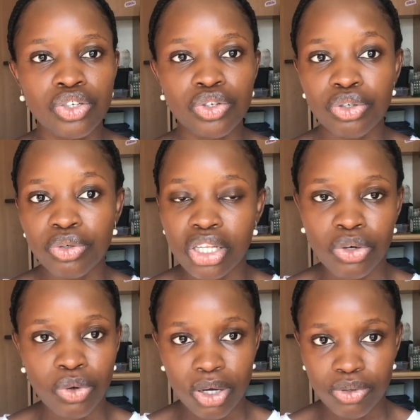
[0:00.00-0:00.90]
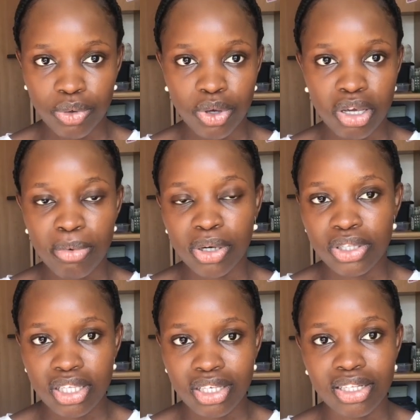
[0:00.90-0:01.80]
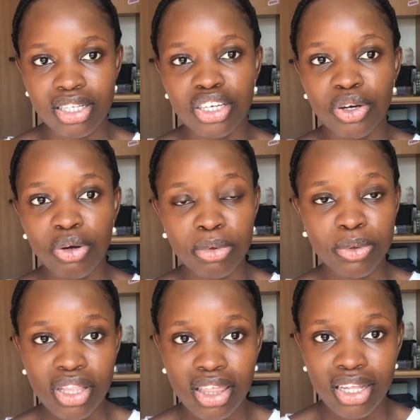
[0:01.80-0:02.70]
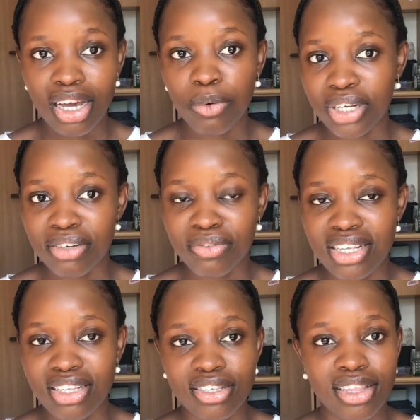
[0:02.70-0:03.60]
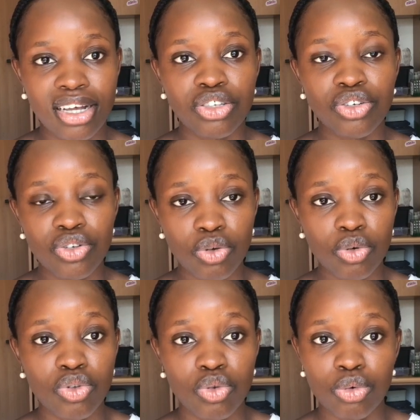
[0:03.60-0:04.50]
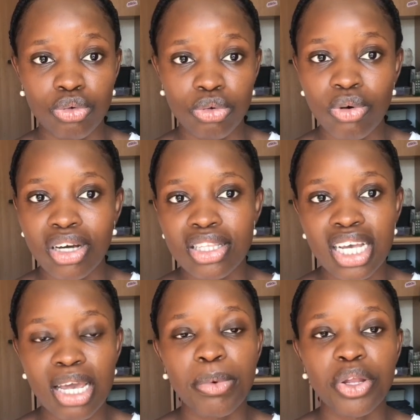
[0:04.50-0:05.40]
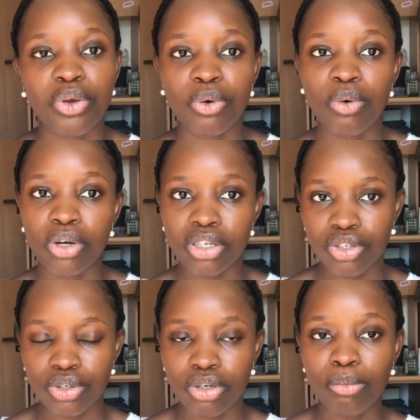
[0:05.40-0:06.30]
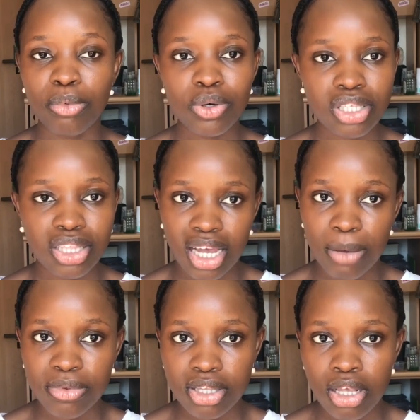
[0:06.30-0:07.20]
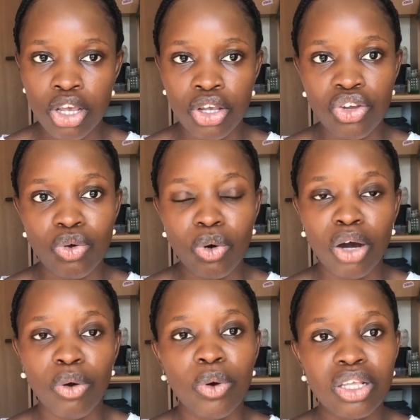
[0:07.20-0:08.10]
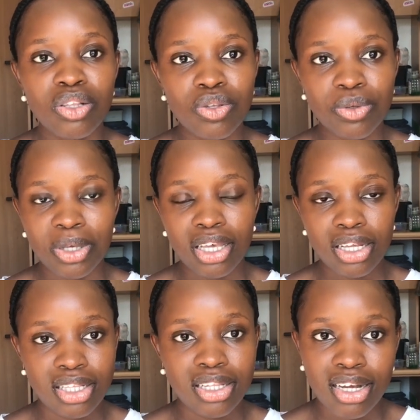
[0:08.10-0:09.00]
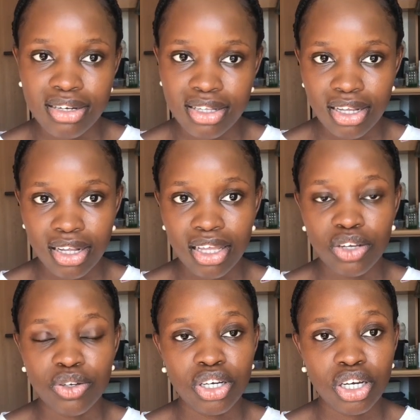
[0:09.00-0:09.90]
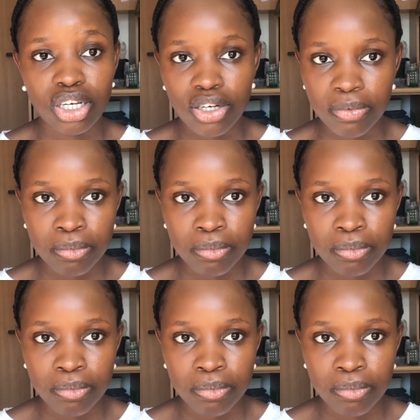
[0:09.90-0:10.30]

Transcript: you don't really know how to go about it, the number one thing I would advise is that just go to Google and type in your question. Most times you are going to get the answer that you need